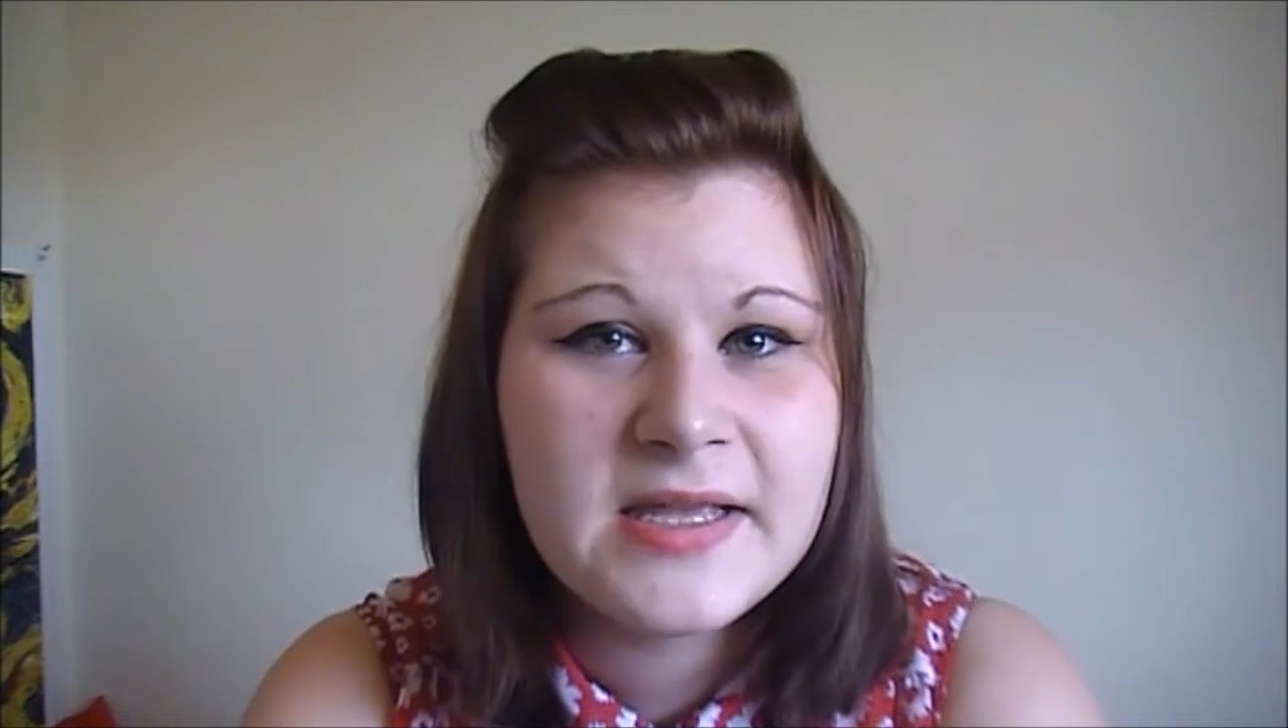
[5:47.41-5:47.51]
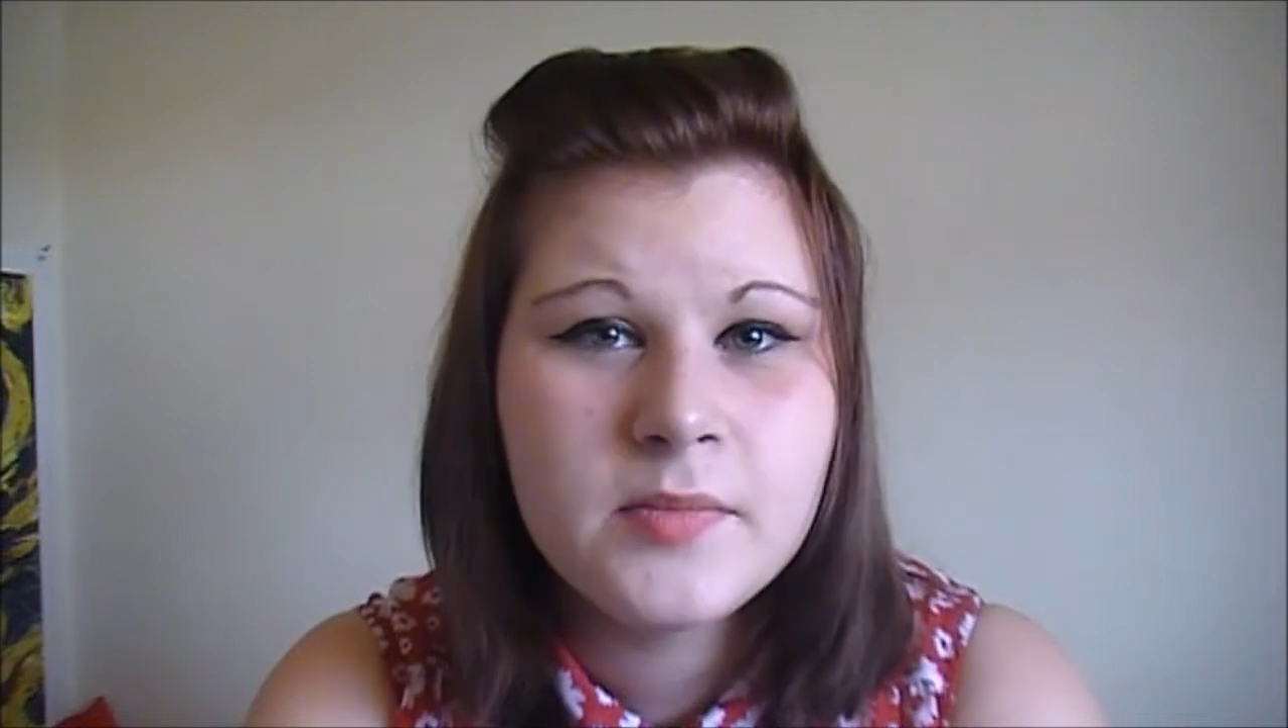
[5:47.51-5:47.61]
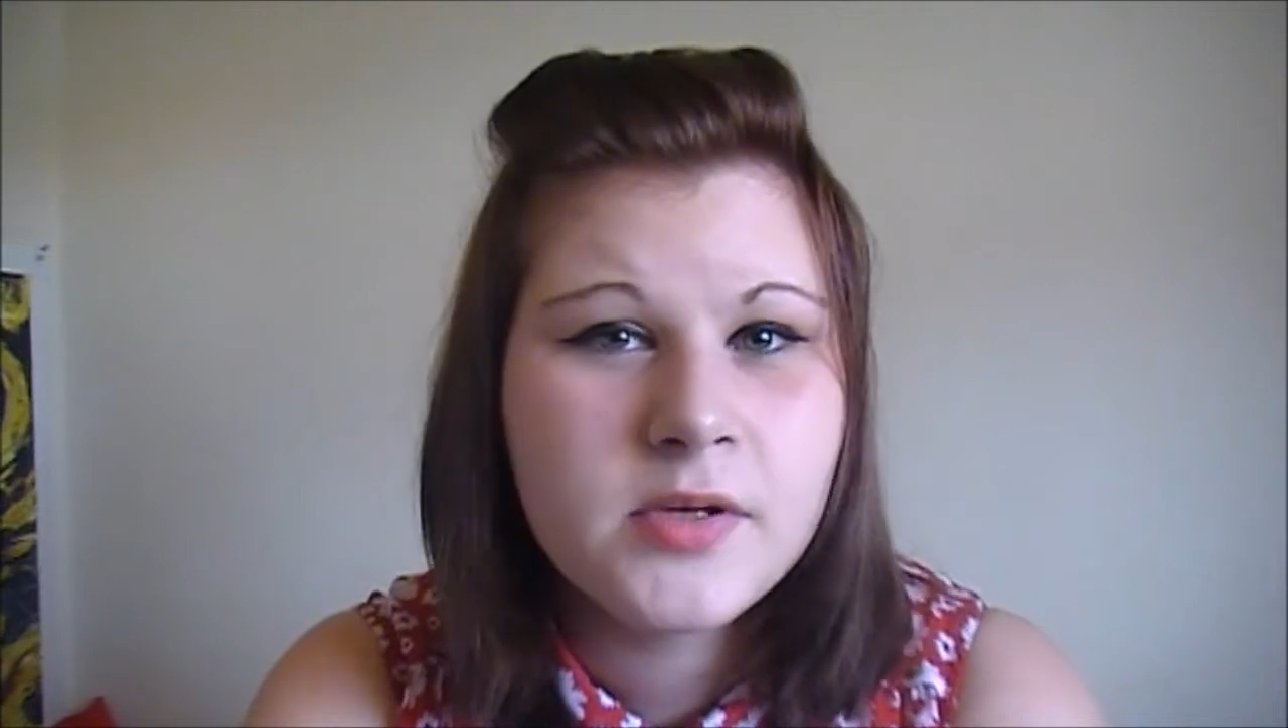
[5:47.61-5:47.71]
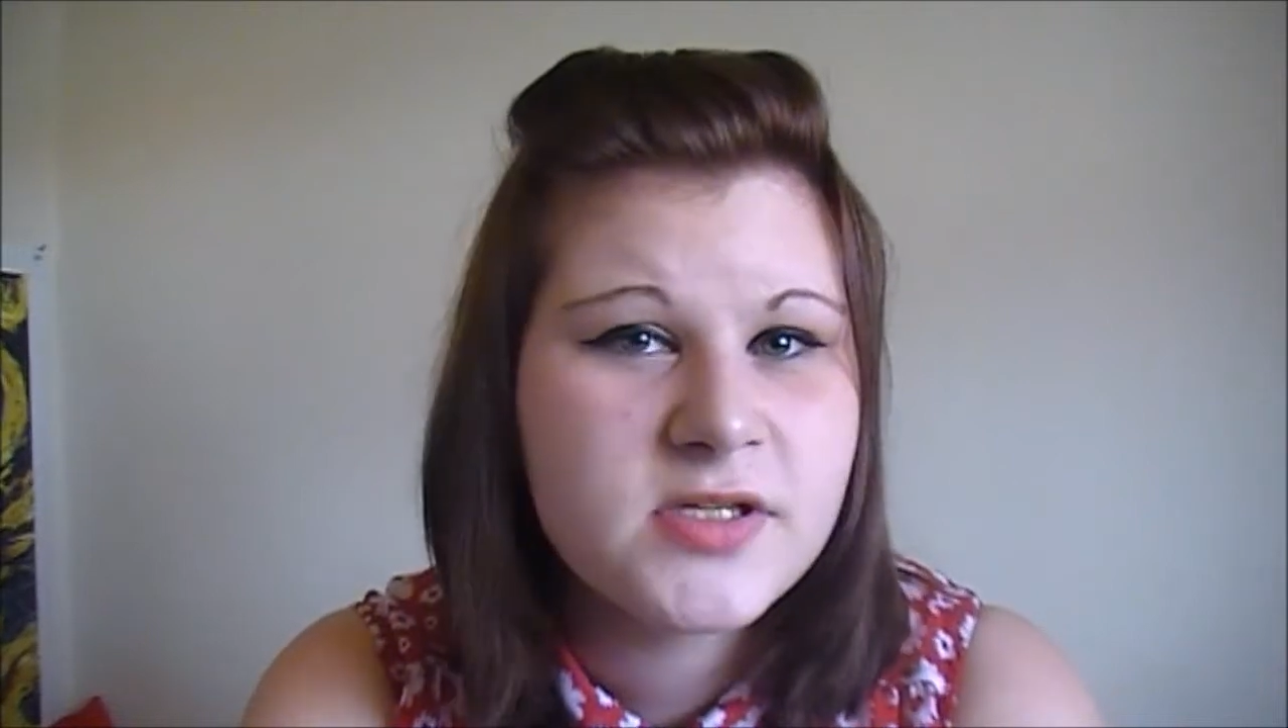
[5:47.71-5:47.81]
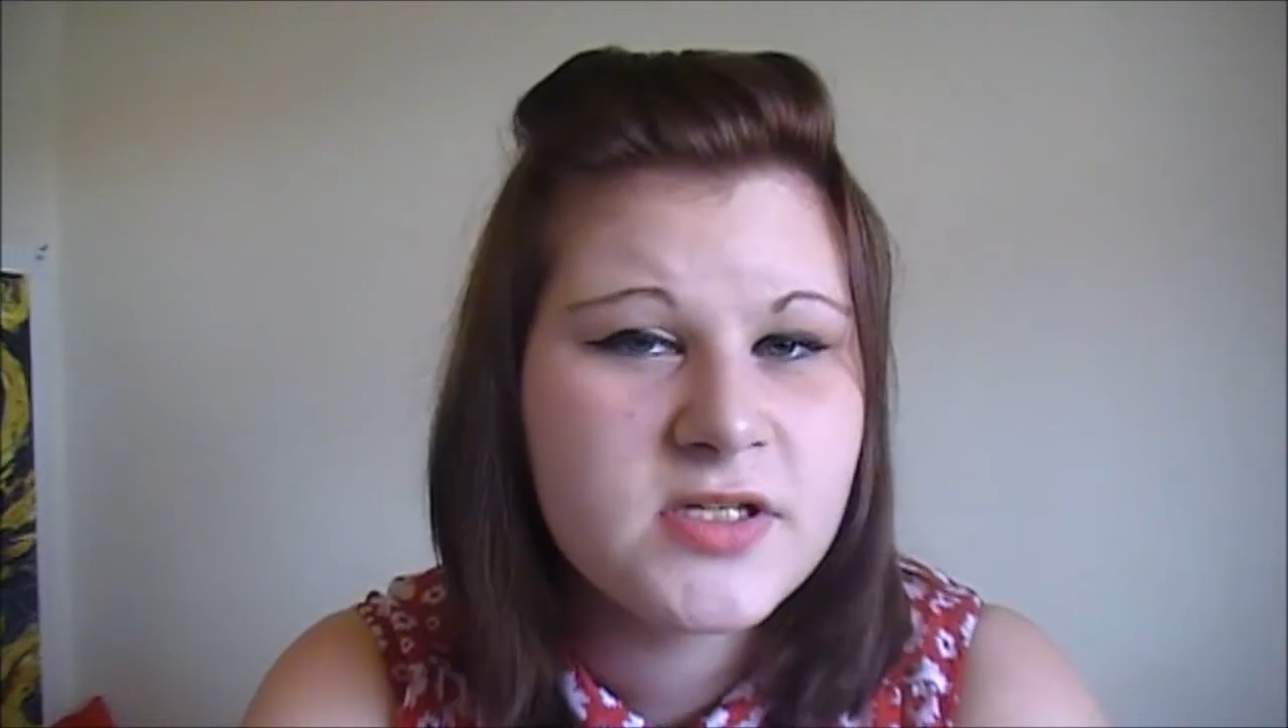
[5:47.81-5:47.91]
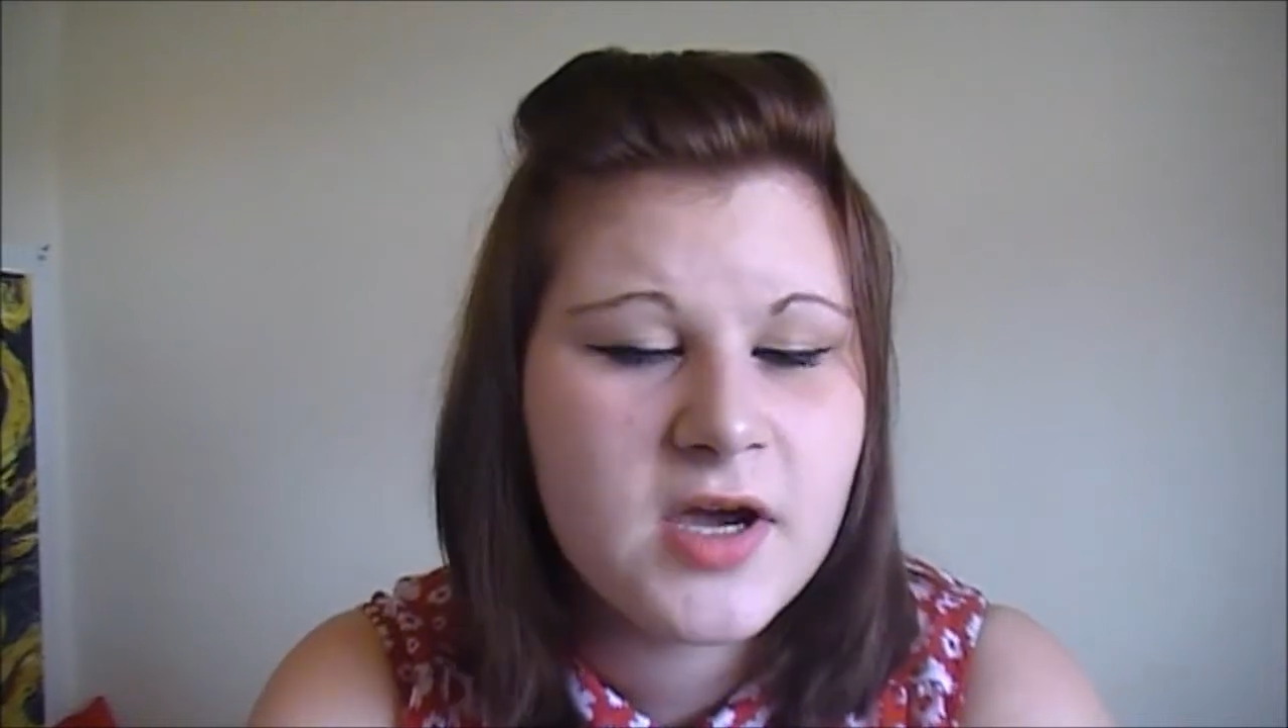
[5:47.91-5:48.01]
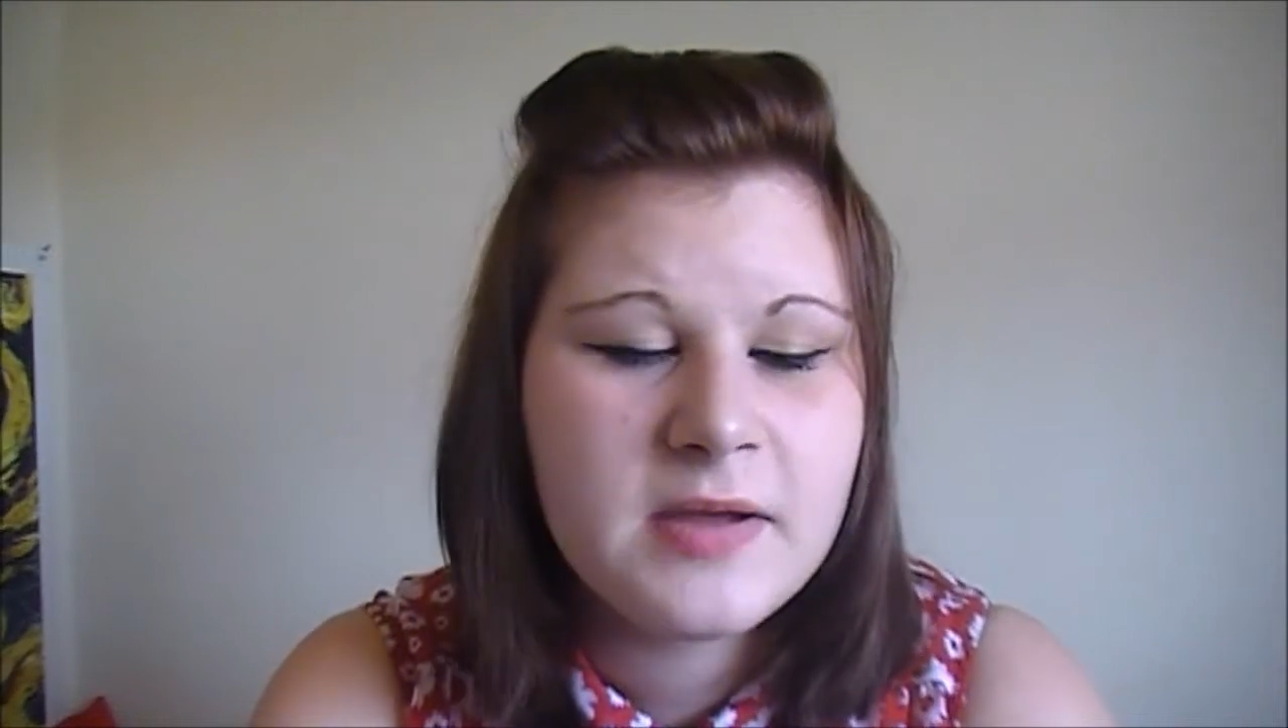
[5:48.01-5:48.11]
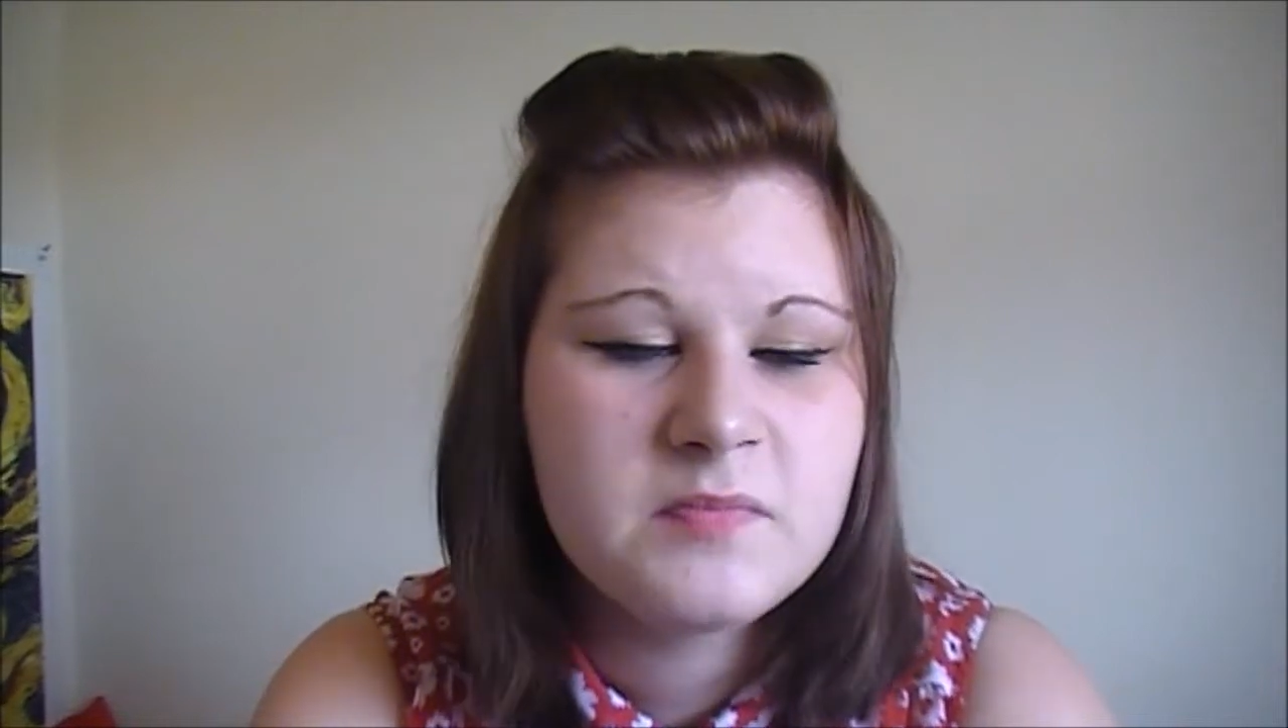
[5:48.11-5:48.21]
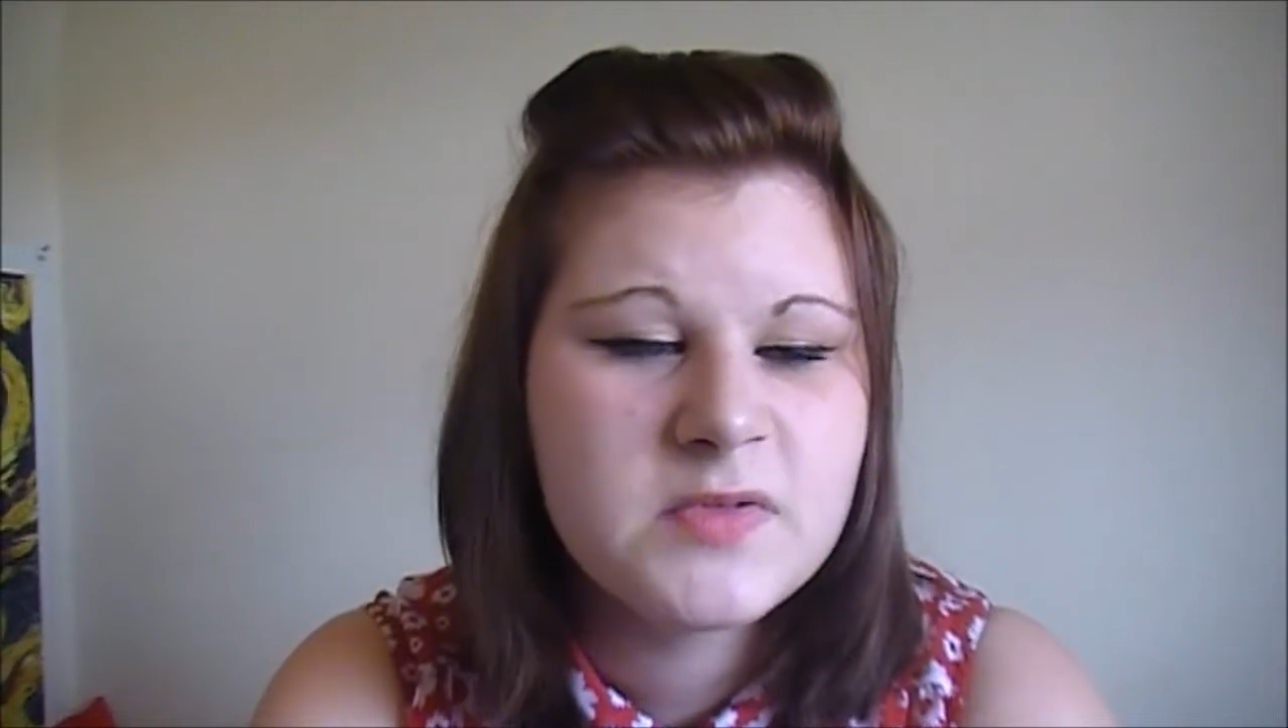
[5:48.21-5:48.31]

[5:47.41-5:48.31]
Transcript: most of the time,